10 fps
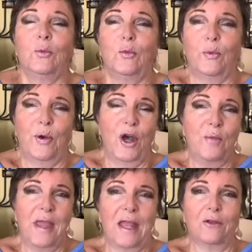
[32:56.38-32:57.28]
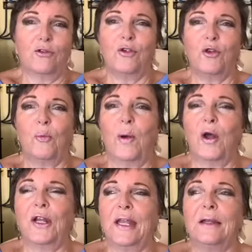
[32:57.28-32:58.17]
will permeate through your
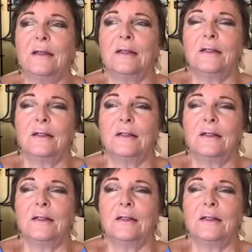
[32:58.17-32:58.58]
body and